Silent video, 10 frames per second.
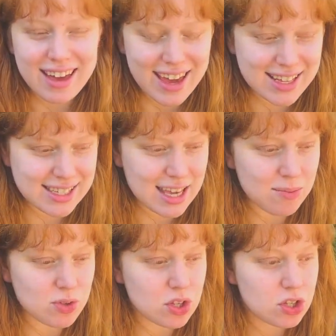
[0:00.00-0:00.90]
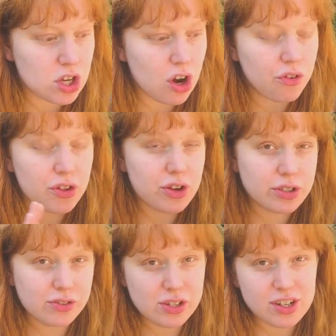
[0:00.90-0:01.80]
It seems. So for
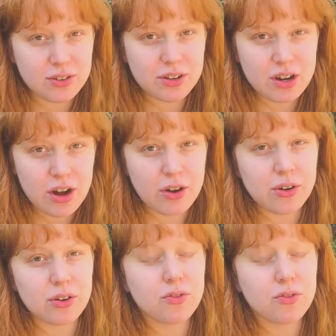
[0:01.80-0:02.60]
those of you who don't know,